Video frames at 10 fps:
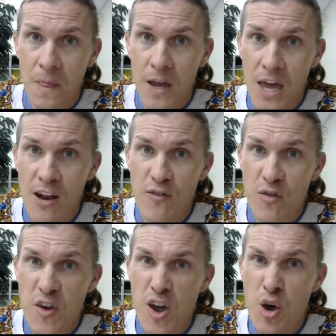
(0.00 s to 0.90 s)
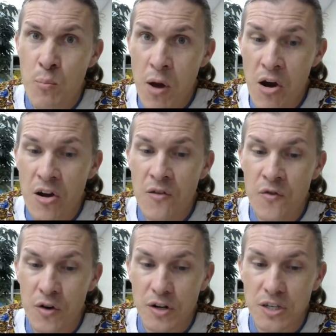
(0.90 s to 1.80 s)
Again, if you think America
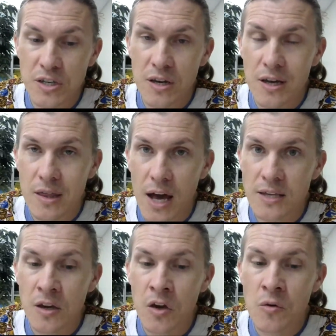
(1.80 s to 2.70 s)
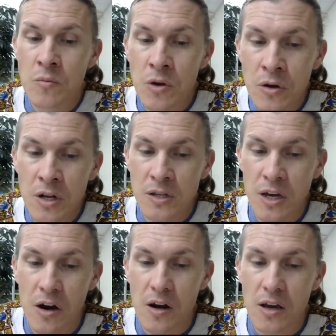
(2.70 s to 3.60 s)
first, that's a
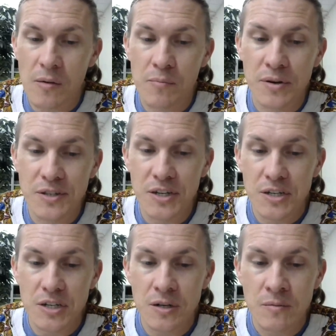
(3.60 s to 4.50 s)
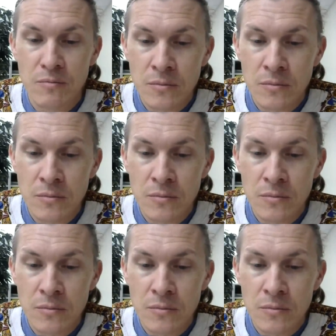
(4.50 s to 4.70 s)
communitarian position.